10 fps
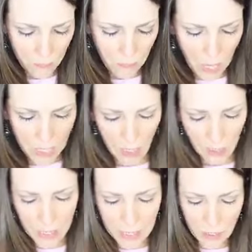My
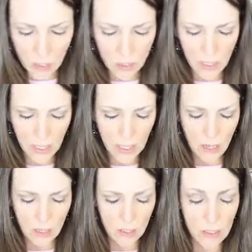Occasions and
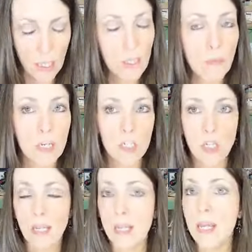
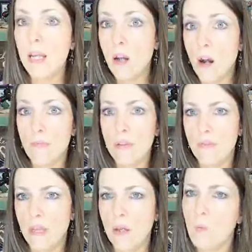Celebration kickoff
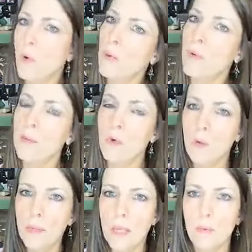event, where we
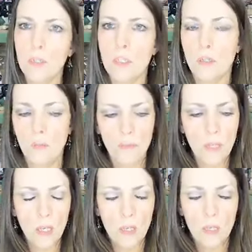will be able to,
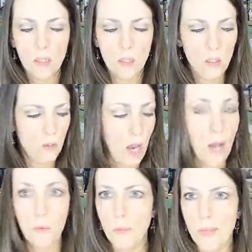
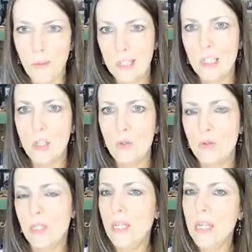I will be able to
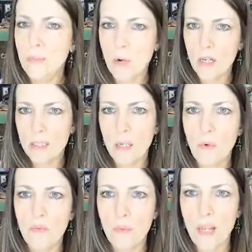use any product I
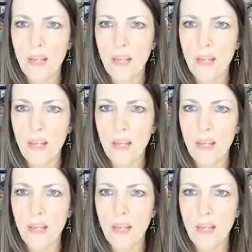want from